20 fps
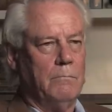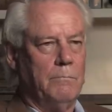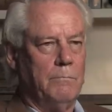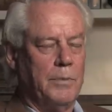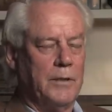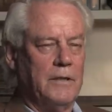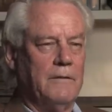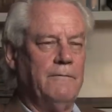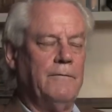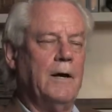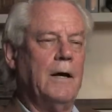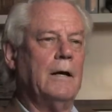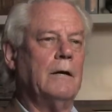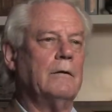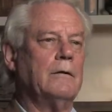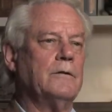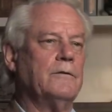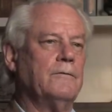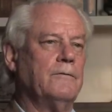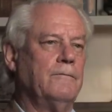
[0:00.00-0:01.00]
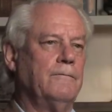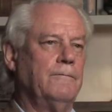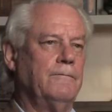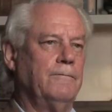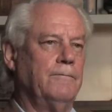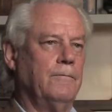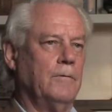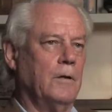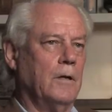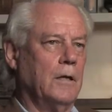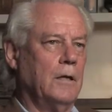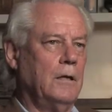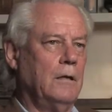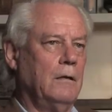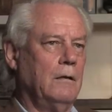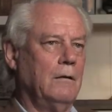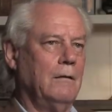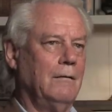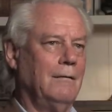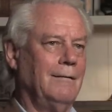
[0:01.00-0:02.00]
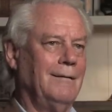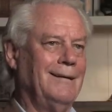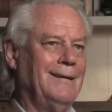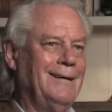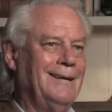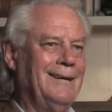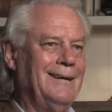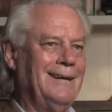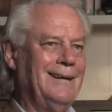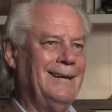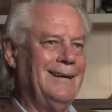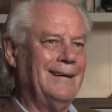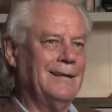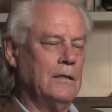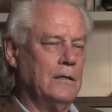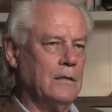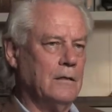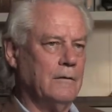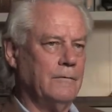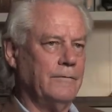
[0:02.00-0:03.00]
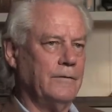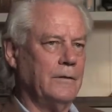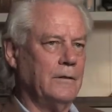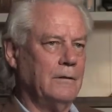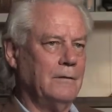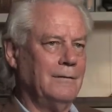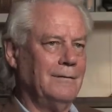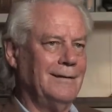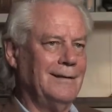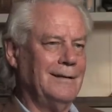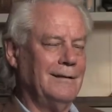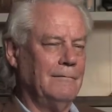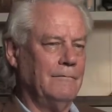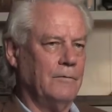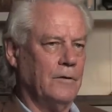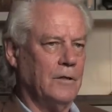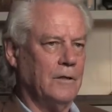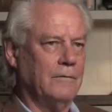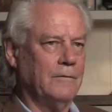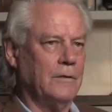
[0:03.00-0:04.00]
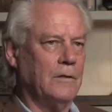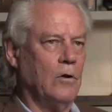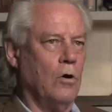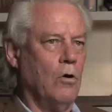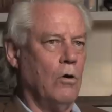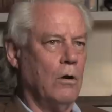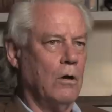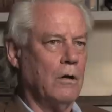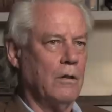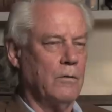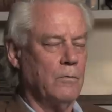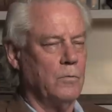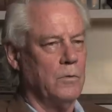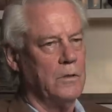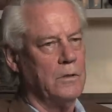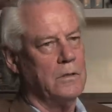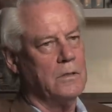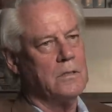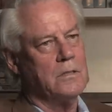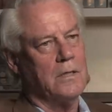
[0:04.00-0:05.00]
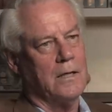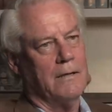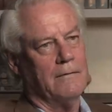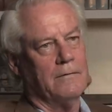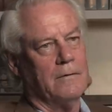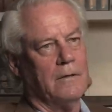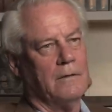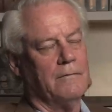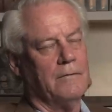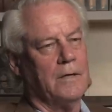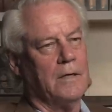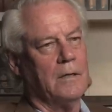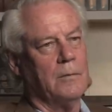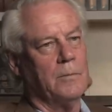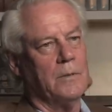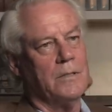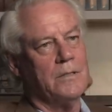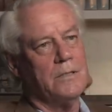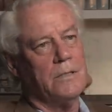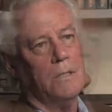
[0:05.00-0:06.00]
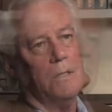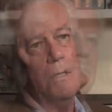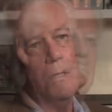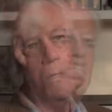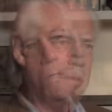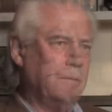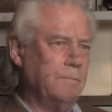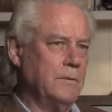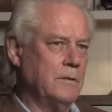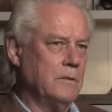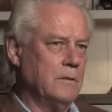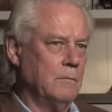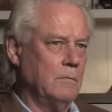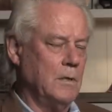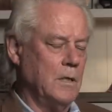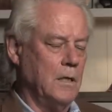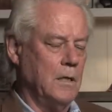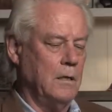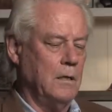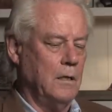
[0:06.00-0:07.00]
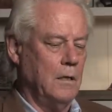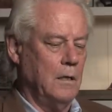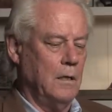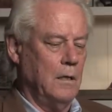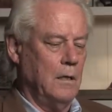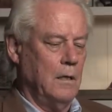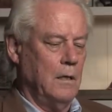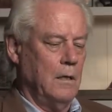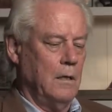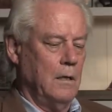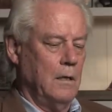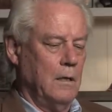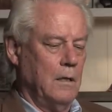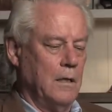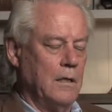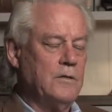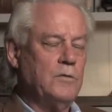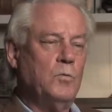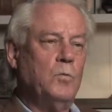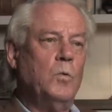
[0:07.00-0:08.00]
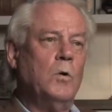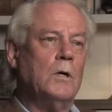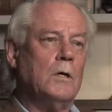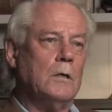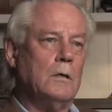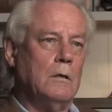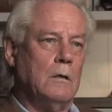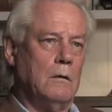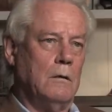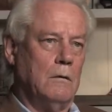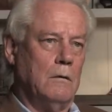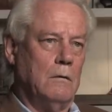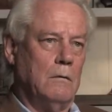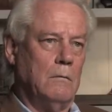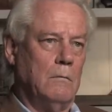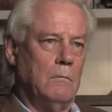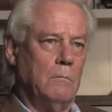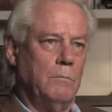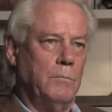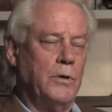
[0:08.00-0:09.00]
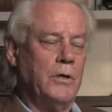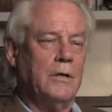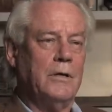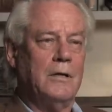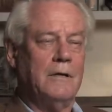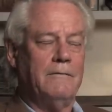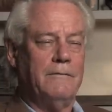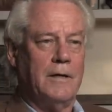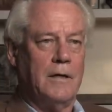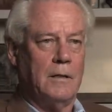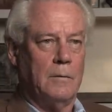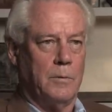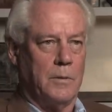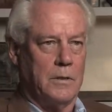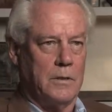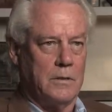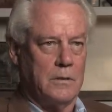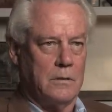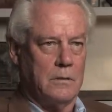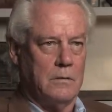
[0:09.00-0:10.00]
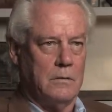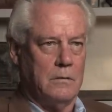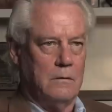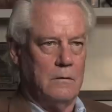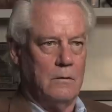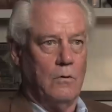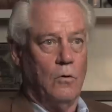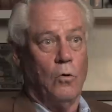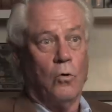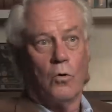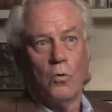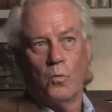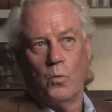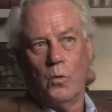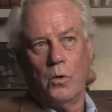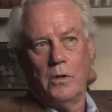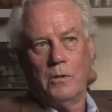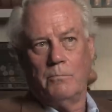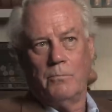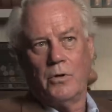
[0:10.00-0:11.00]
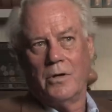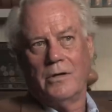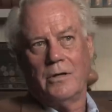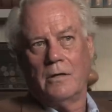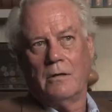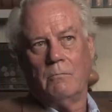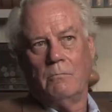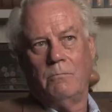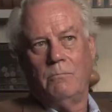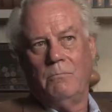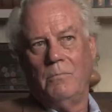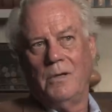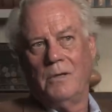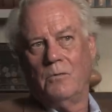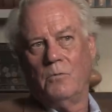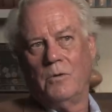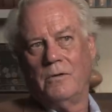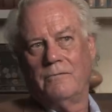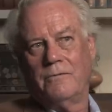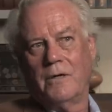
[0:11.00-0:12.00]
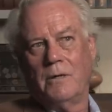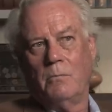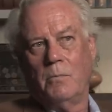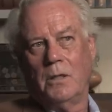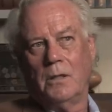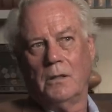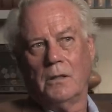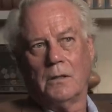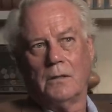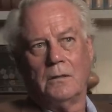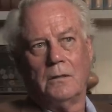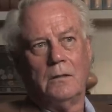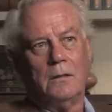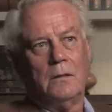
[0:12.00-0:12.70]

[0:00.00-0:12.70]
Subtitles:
But the fire is fully engulfing and involving all of the wood that's left in the fireplace. Keep this in mind. That's wood burning in a fireplace, or wood burning in a wood frame building.